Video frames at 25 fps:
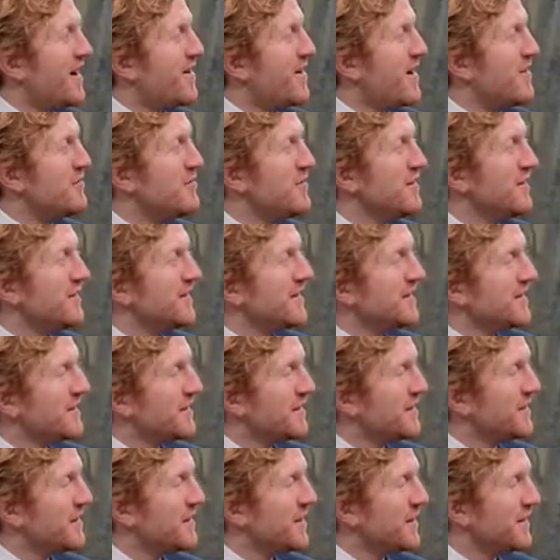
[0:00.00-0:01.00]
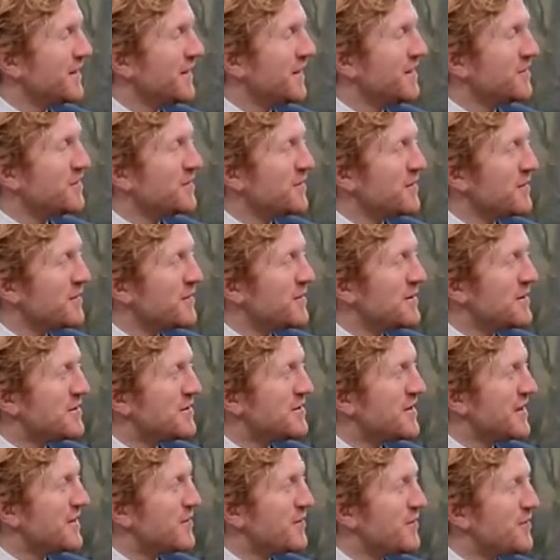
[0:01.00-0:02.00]
wanted to touch on something you
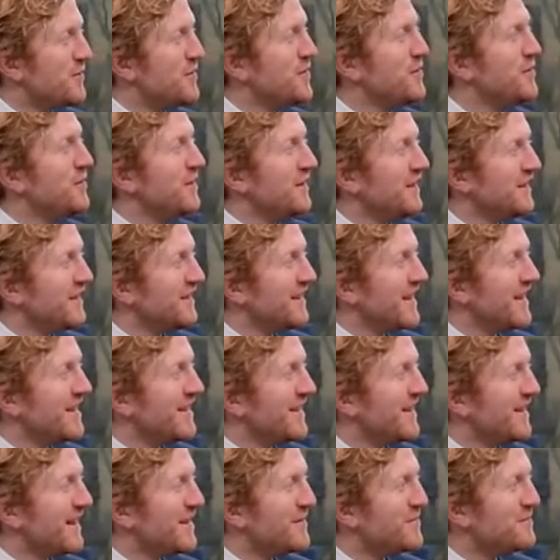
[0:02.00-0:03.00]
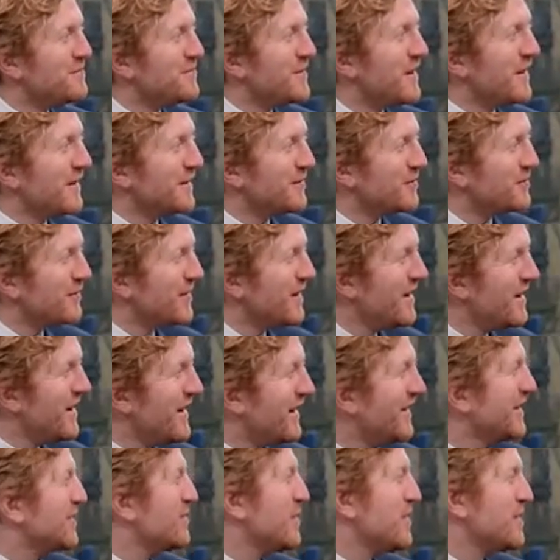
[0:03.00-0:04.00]
mentioned there, refusing to take the 11 plus.
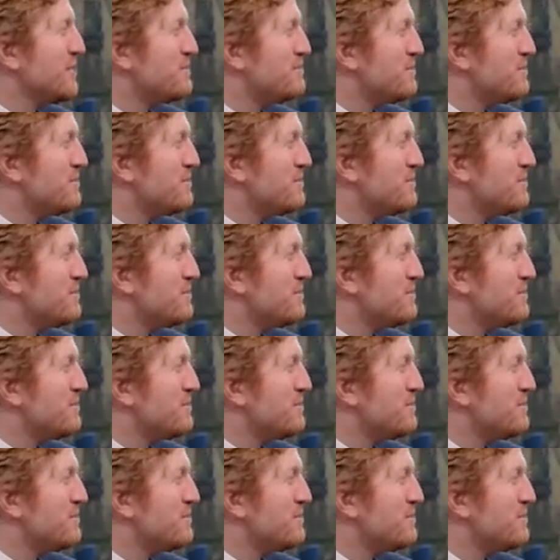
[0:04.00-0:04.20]
It's quite a